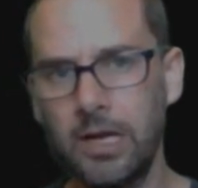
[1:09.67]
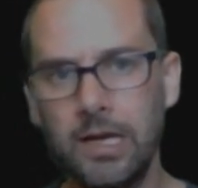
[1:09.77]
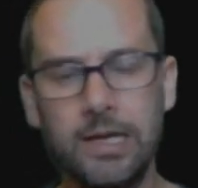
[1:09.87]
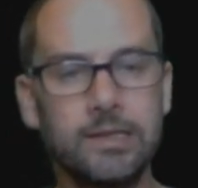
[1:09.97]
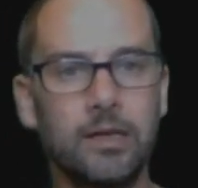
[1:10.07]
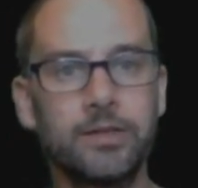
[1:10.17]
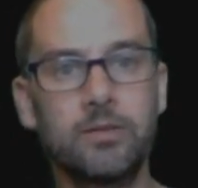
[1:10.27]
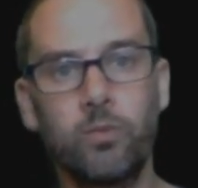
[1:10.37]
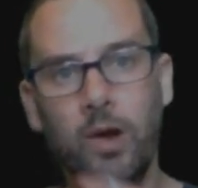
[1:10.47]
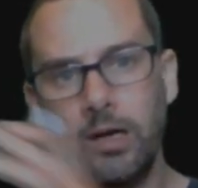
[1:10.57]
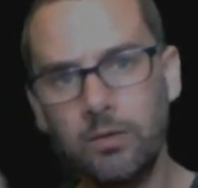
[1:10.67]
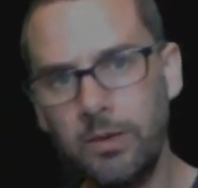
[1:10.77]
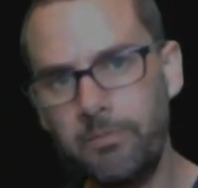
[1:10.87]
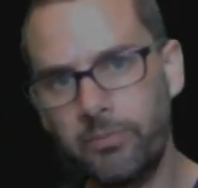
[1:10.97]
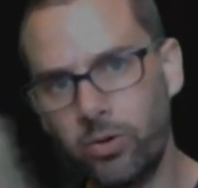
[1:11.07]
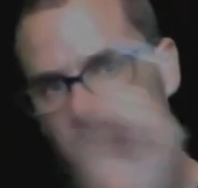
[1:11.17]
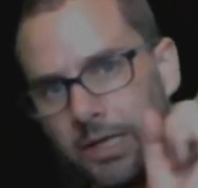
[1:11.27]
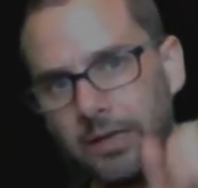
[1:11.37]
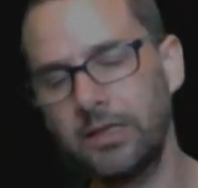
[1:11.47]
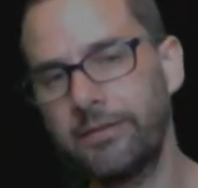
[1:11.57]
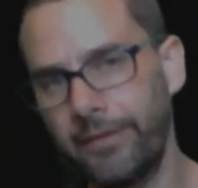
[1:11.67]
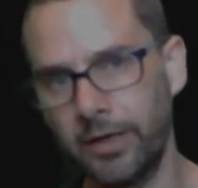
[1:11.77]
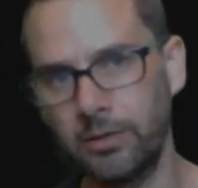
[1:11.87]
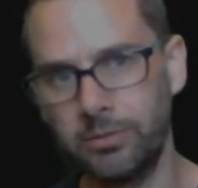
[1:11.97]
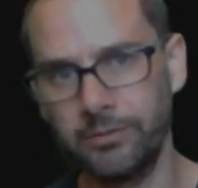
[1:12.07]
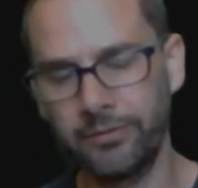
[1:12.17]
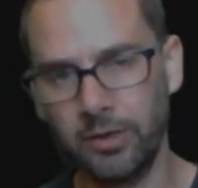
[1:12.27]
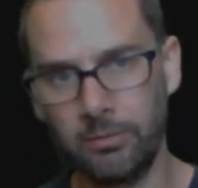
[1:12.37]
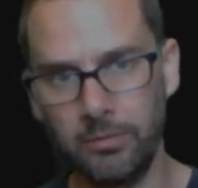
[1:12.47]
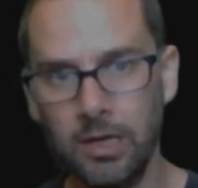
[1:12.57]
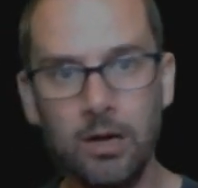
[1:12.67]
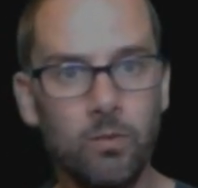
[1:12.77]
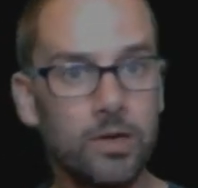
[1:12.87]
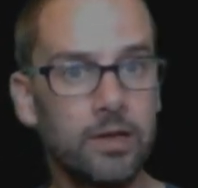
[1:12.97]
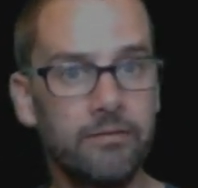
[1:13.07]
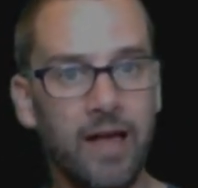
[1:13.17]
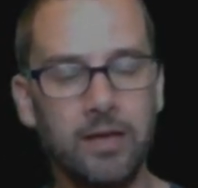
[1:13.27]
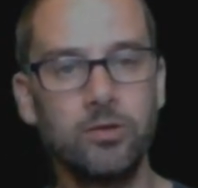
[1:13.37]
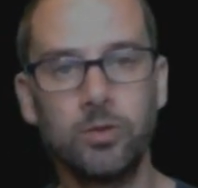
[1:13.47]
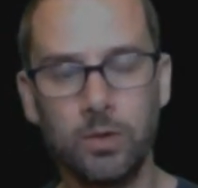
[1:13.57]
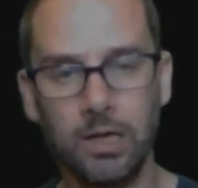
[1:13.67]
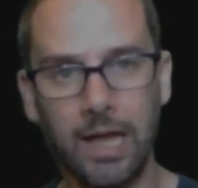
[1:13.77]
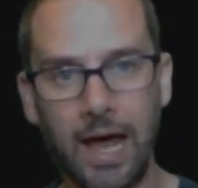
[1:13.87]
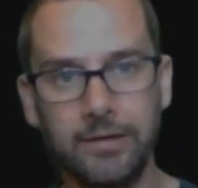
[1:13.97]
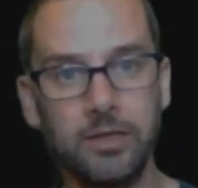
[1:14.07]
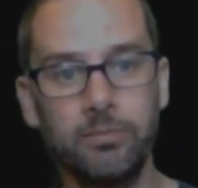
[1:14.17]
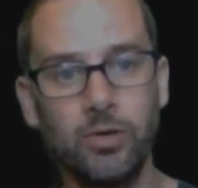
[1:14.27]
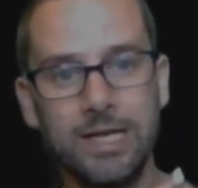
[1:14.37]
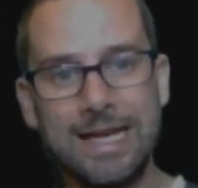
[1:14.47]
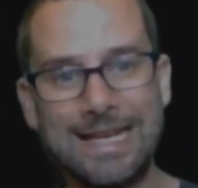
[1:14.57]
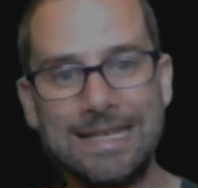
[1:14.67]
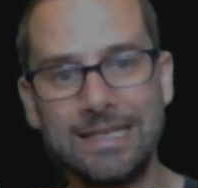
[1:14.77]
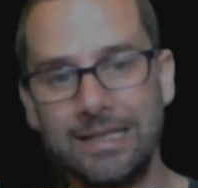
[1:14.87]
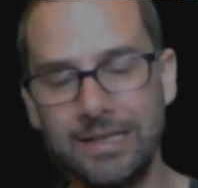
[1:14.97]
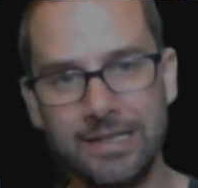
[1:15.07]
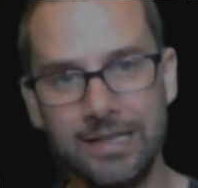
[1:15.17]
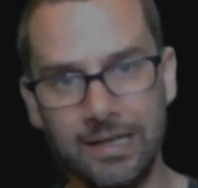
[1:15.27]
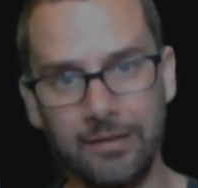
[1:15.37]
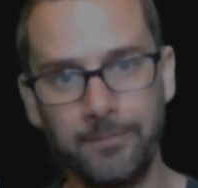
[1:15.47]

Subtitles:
It tells us where are we pulling this variable from? What are the values we're allowed to put into this thing?